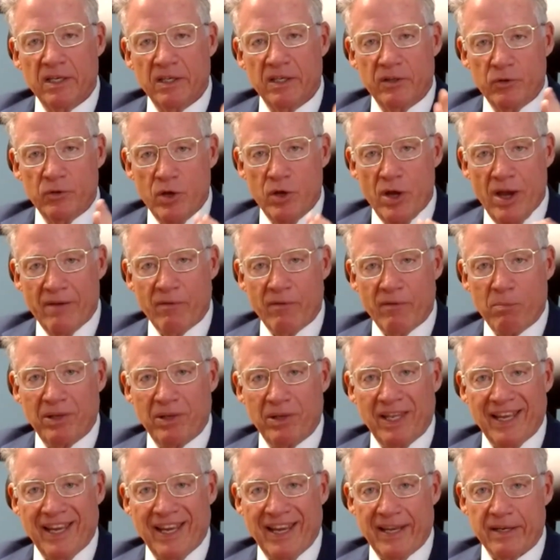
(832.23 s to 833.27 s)
Do you have a
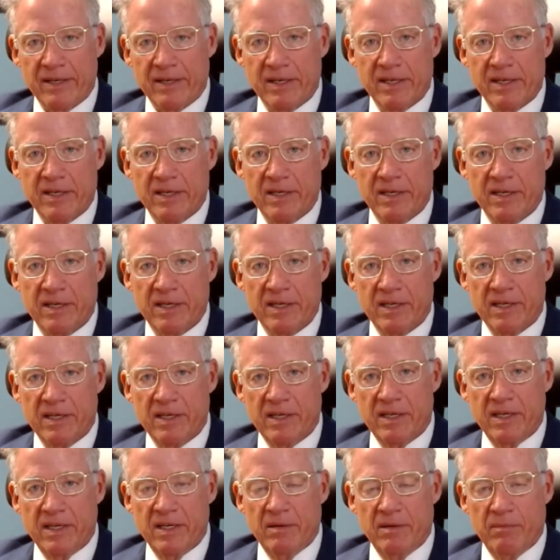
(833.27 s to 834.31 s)
plan?
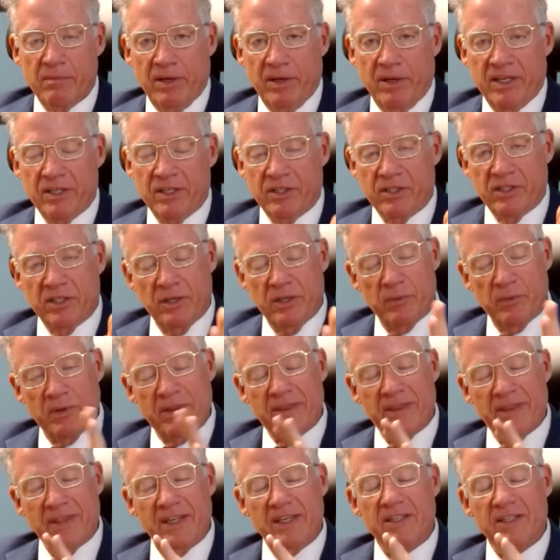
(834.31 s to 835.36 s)
Because see, when
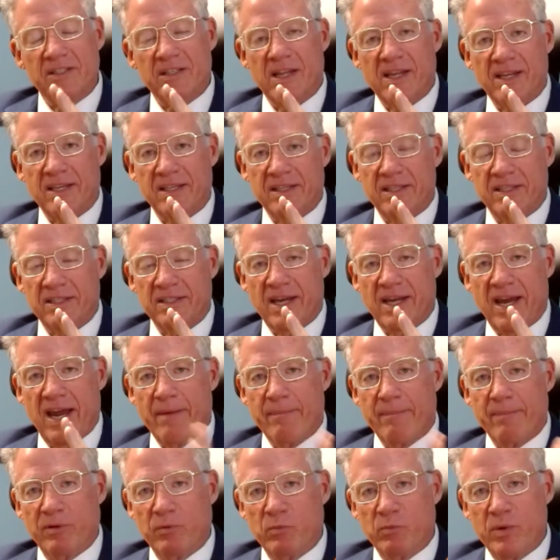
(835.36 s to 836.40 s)
things like this
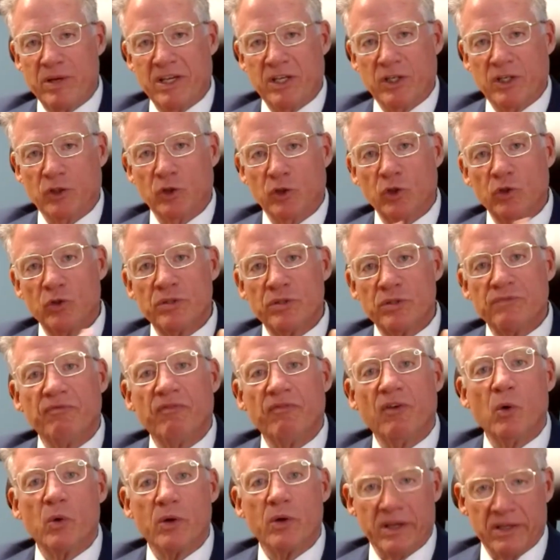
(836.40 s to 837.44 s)
happen, we can lose
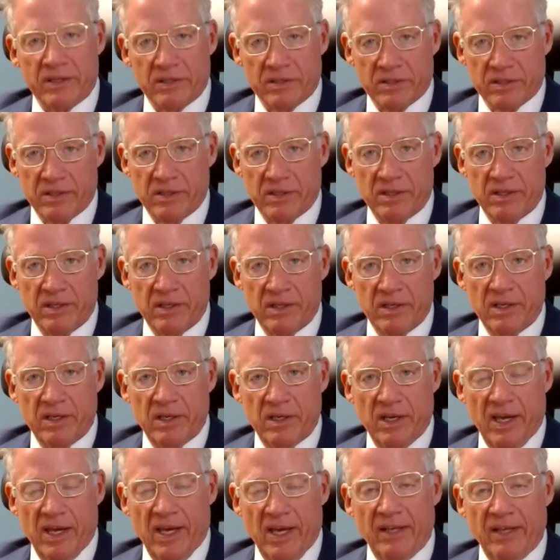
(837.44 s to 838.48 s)
focus.
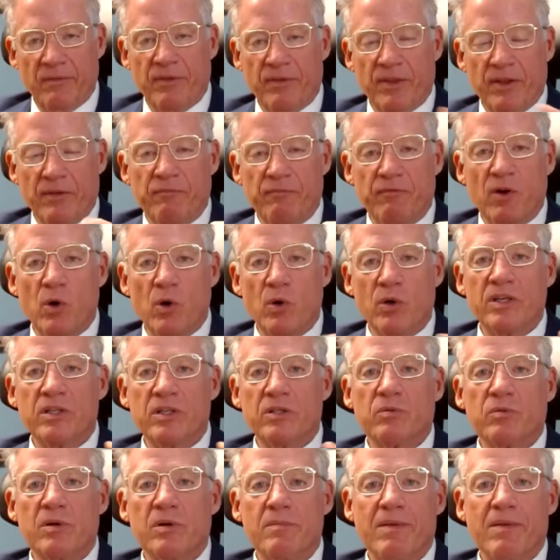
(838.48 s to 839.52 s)
And if the
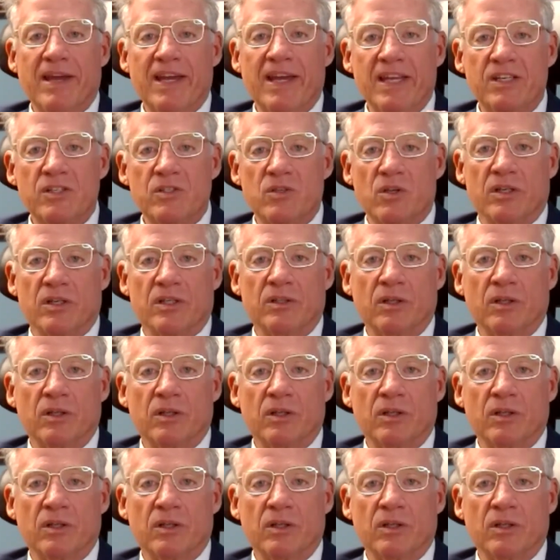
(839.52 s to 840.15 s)
focus remains on a